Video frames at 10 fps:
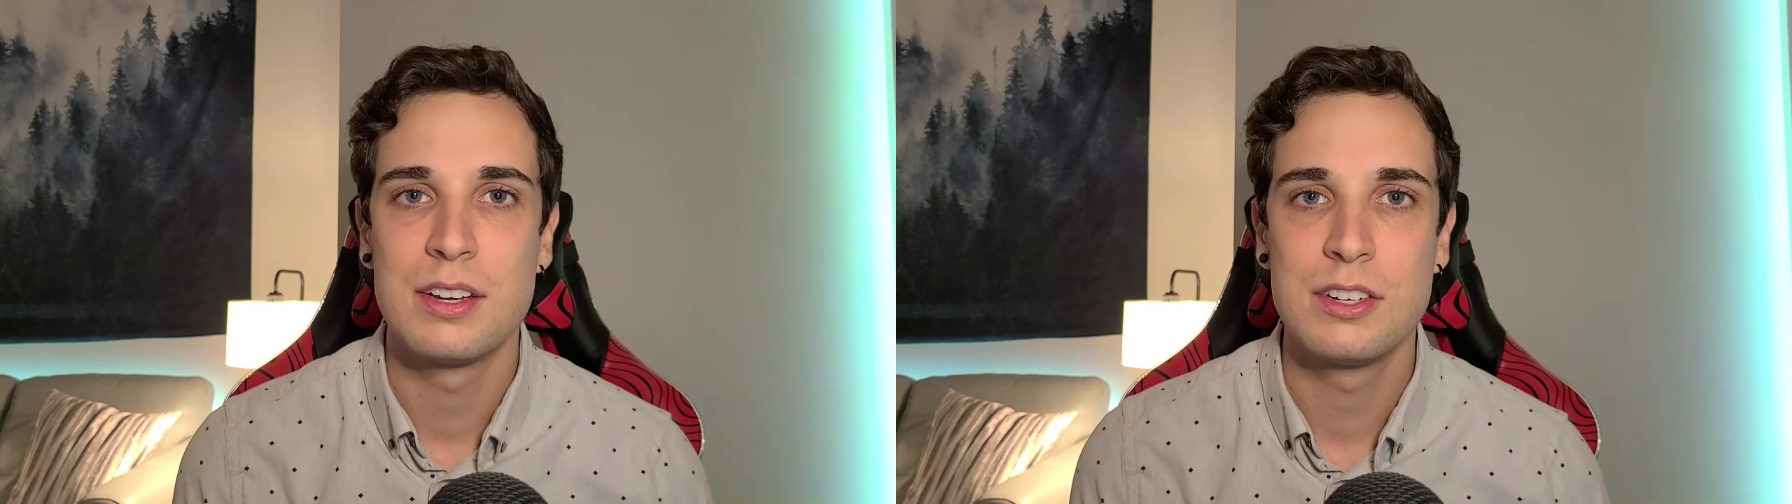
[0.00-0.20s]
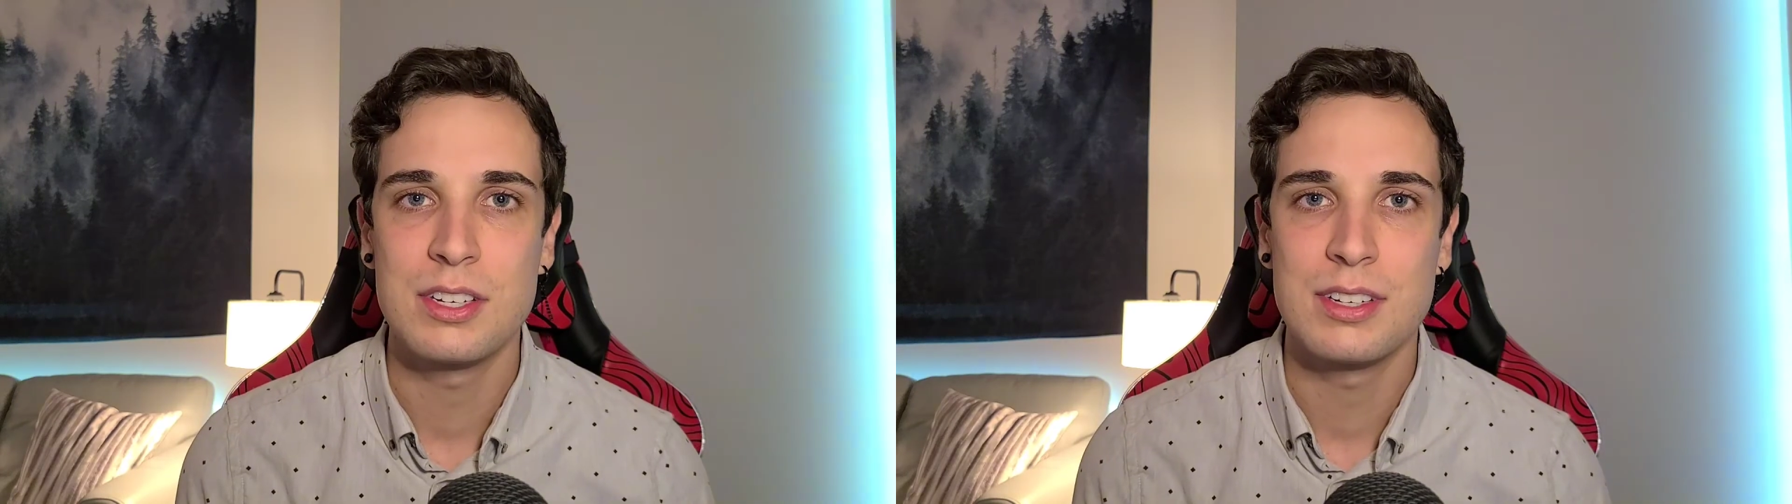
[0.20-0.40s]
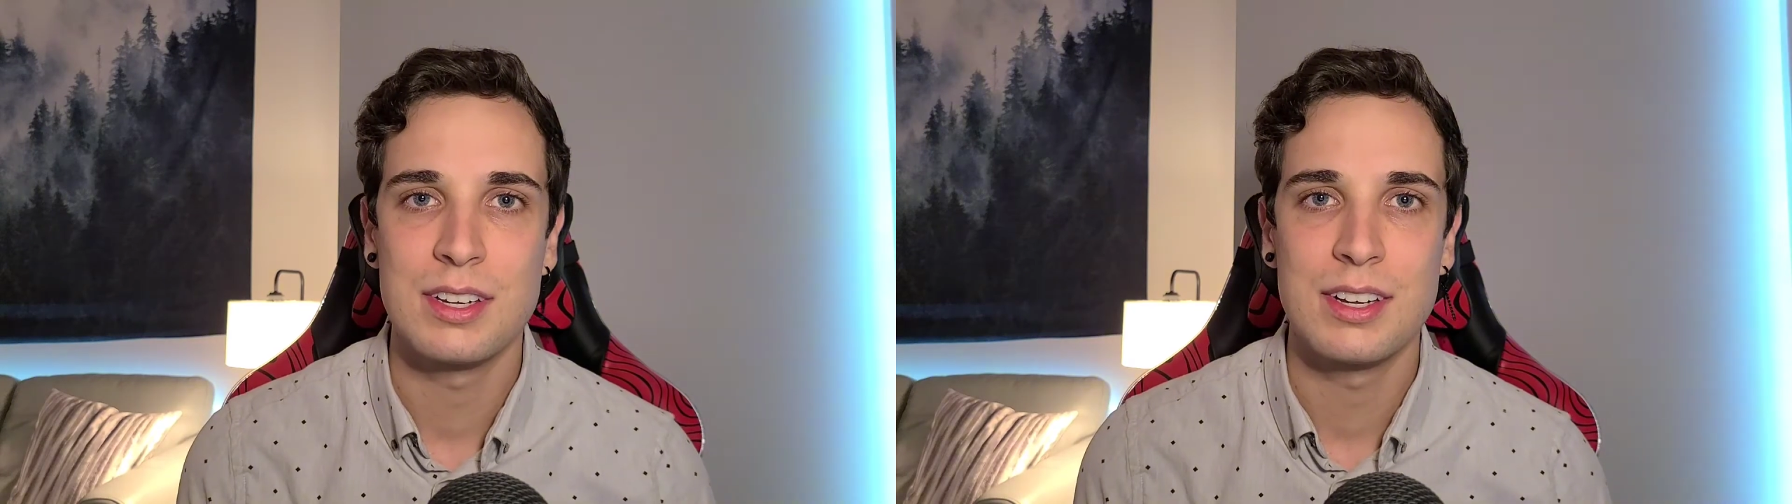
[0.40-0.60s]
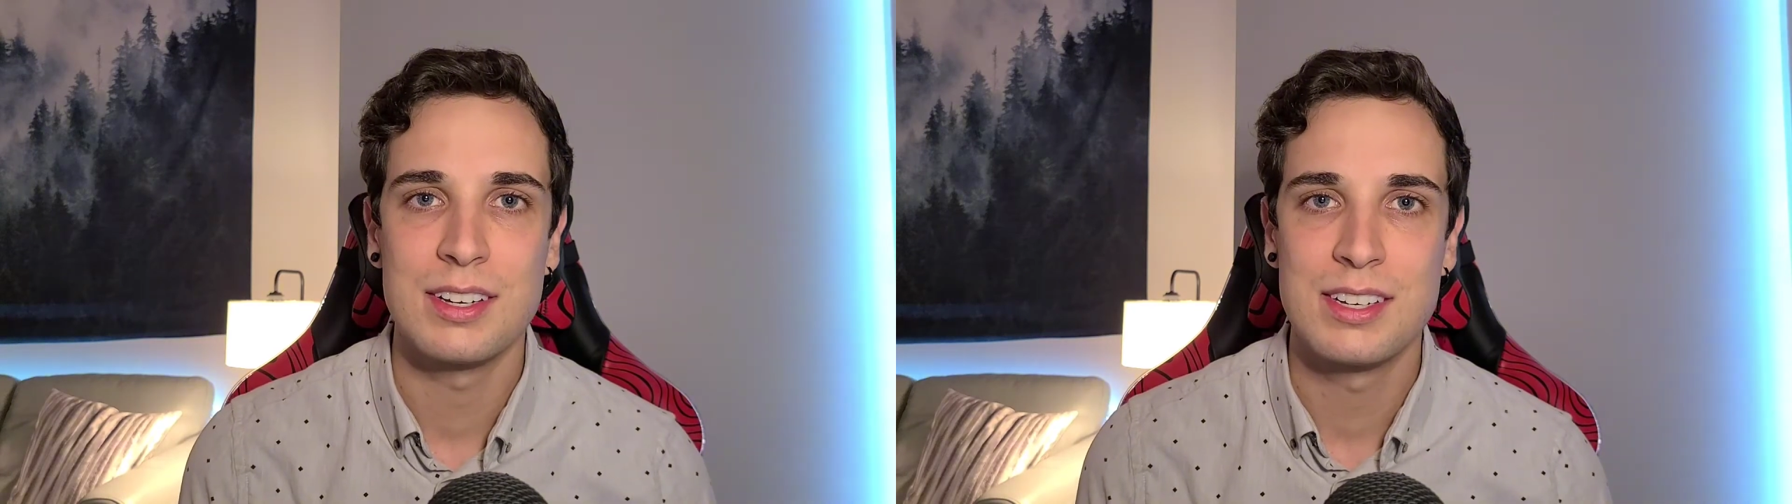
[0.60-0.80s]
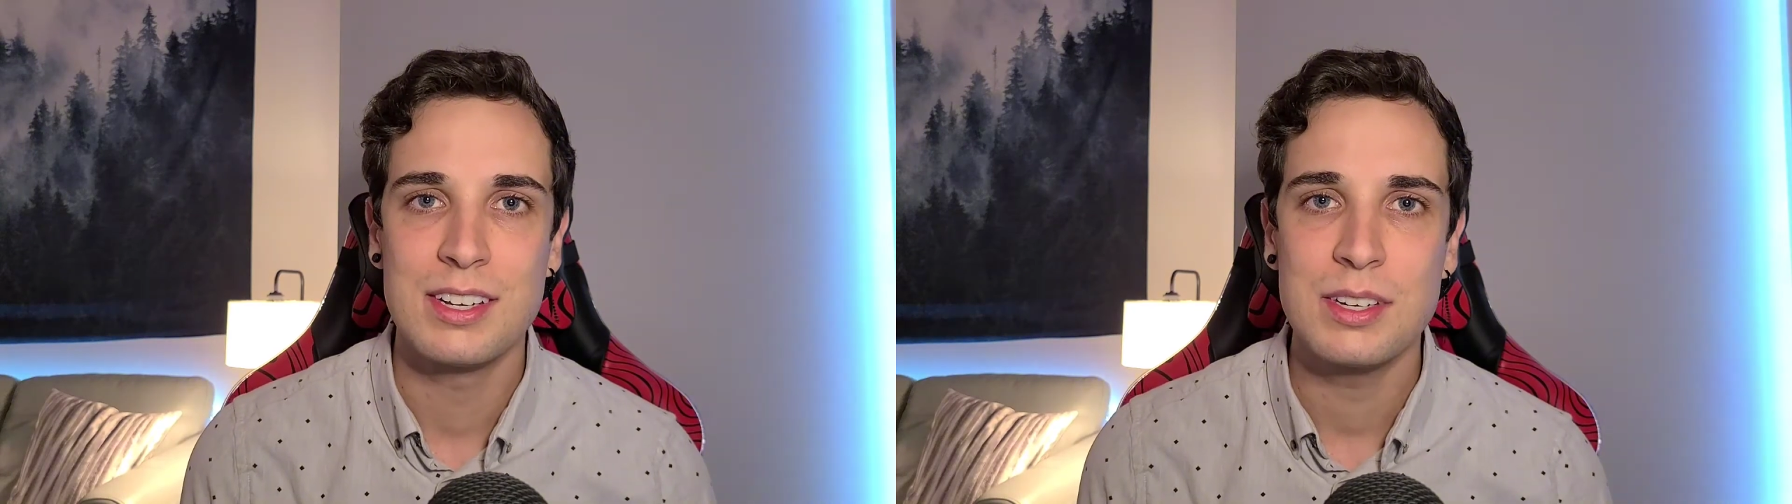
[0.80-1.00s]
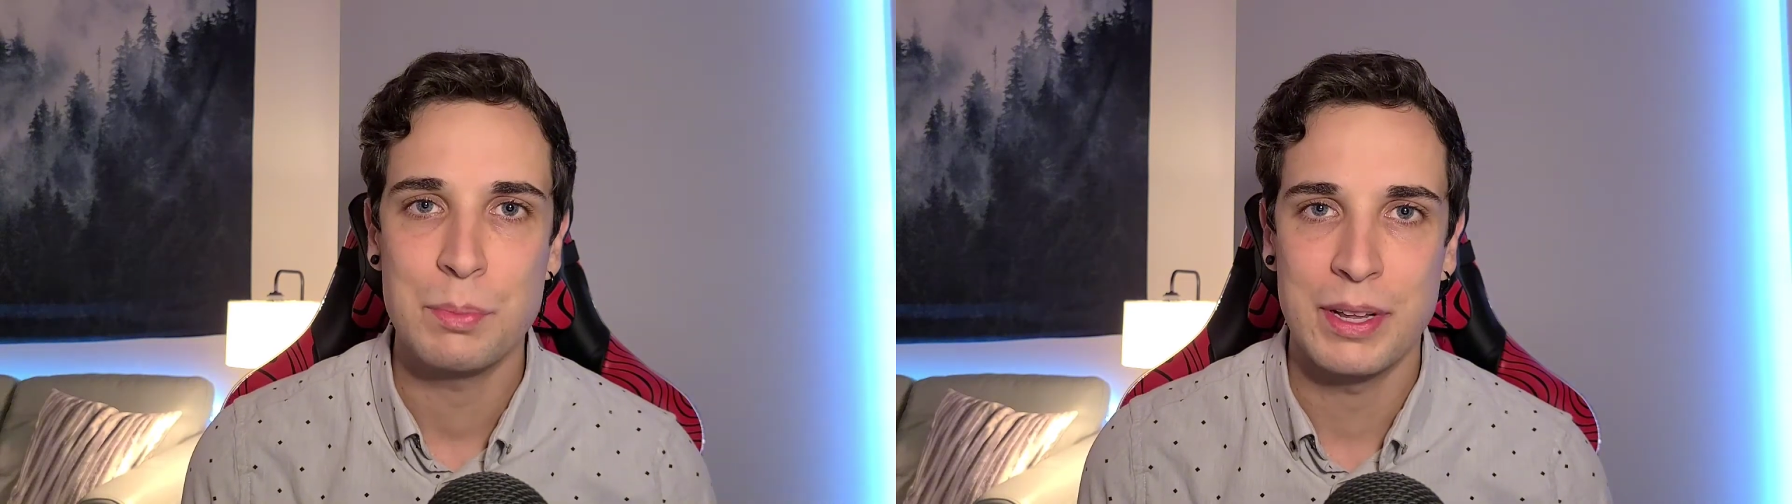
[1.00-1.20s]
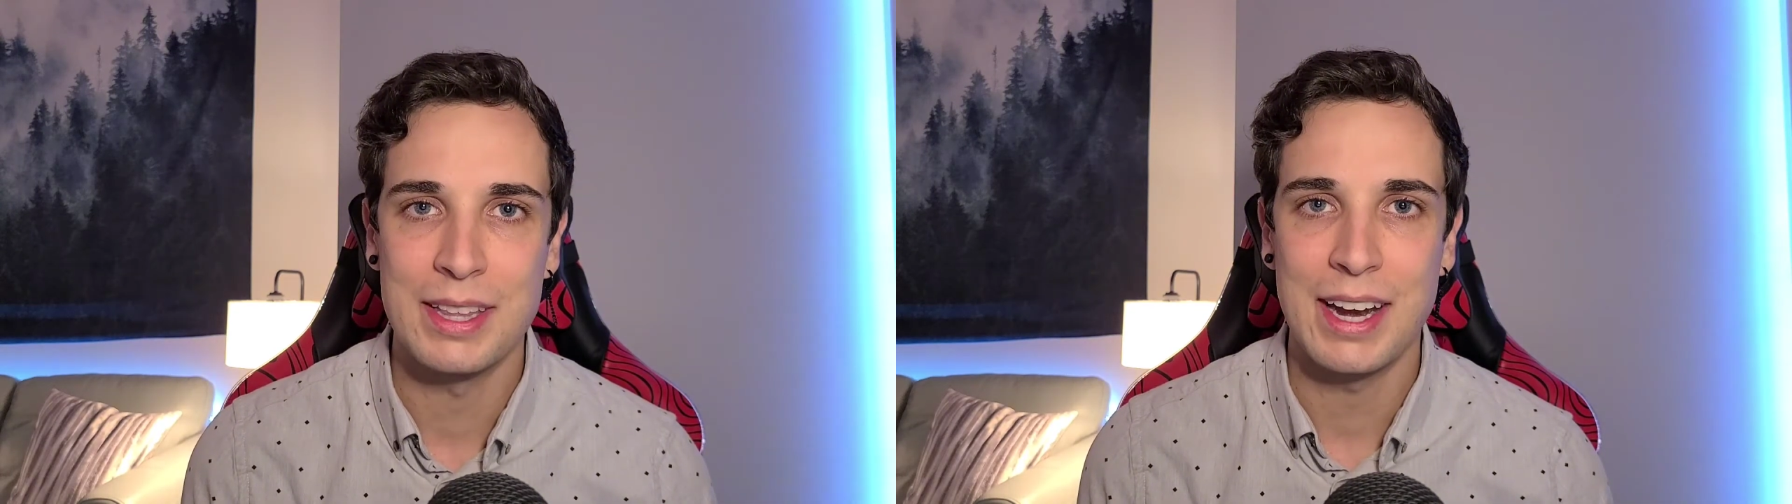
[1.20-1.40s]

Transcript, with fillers: just discipline